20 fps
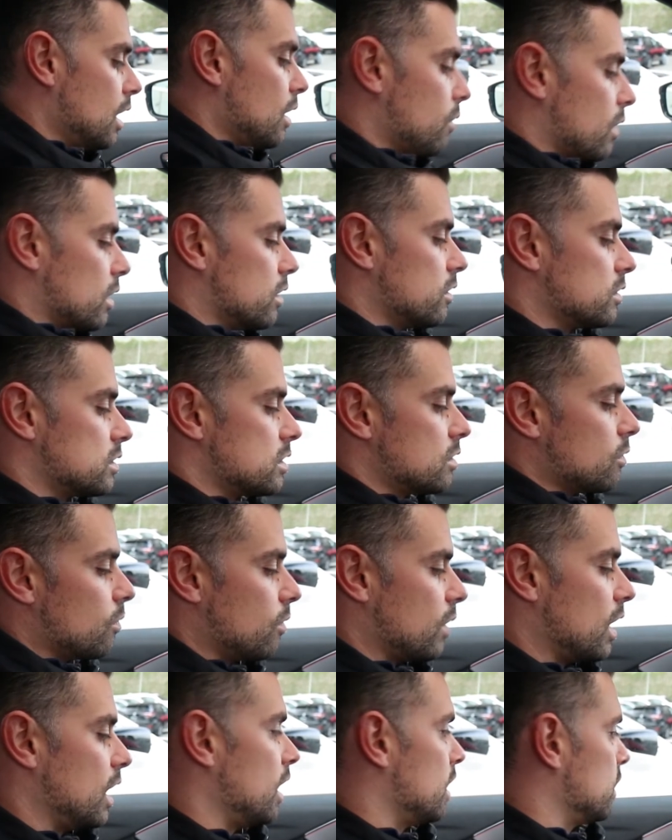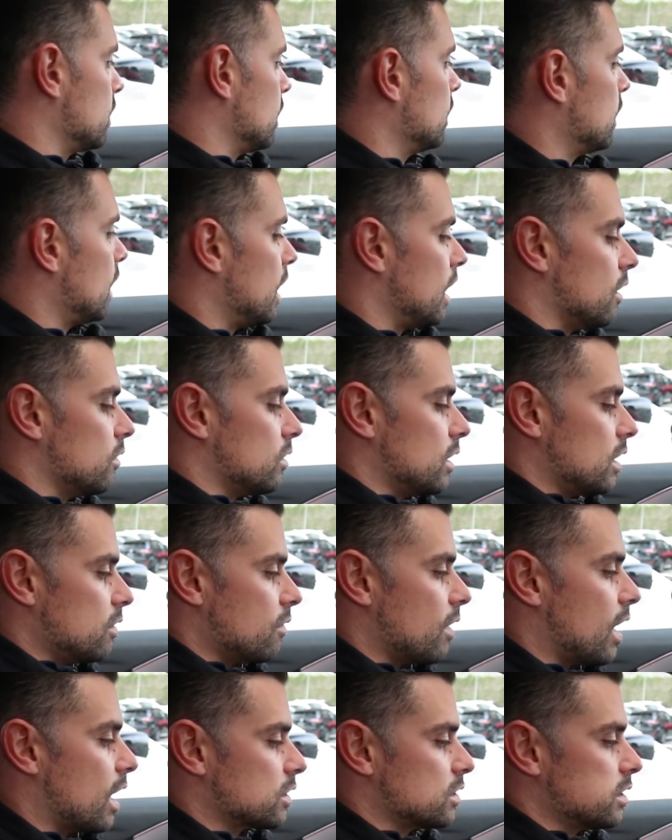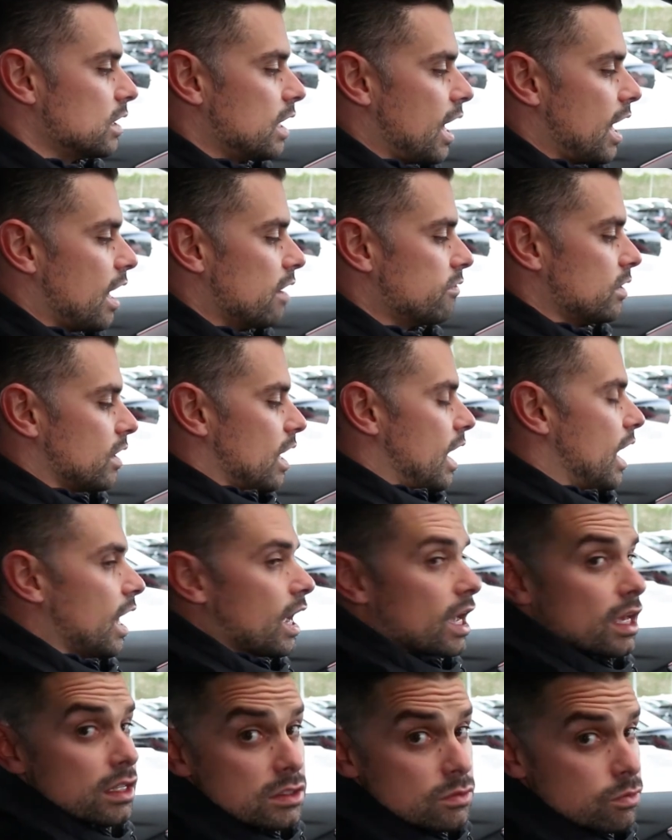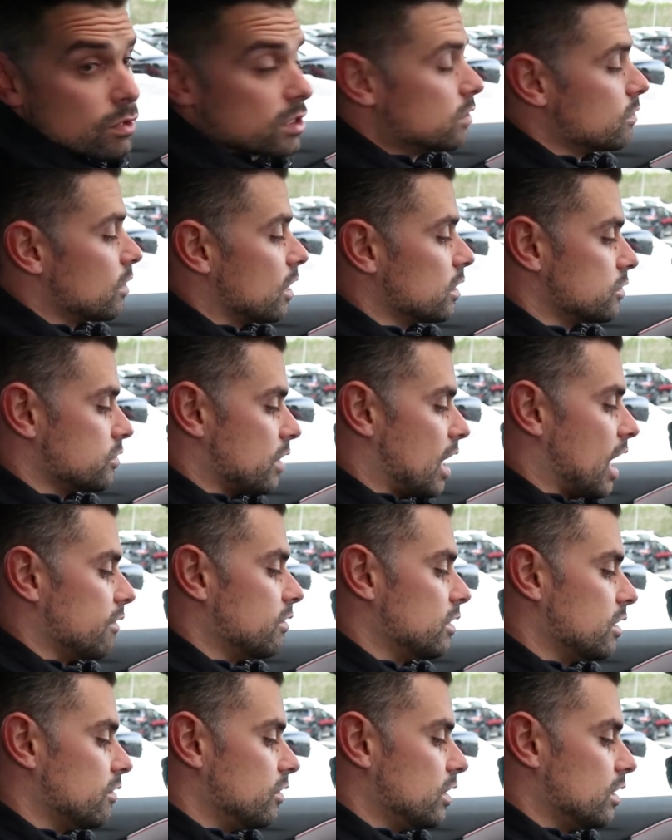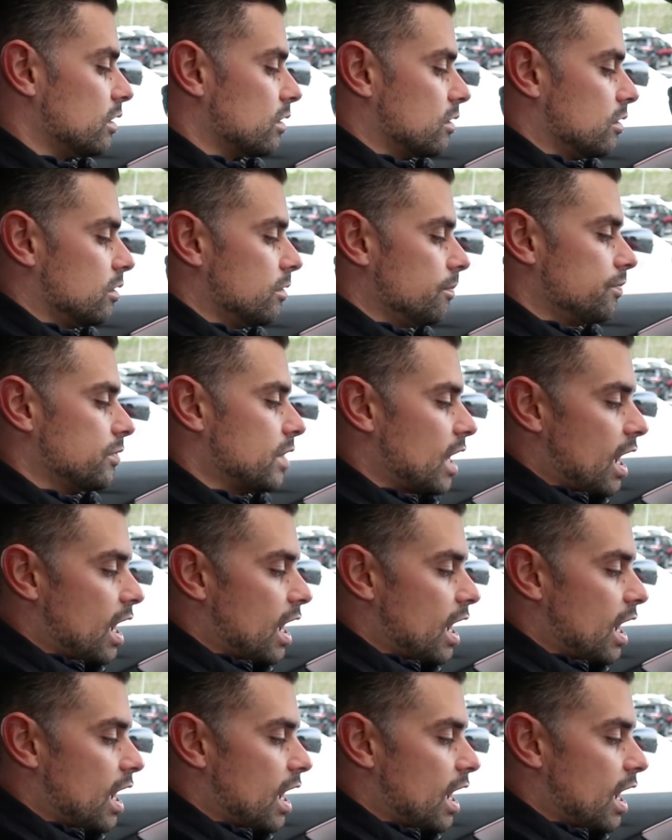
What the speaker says: Whether it's the way and the layout that you actually have your hands when you are driving the vehicle,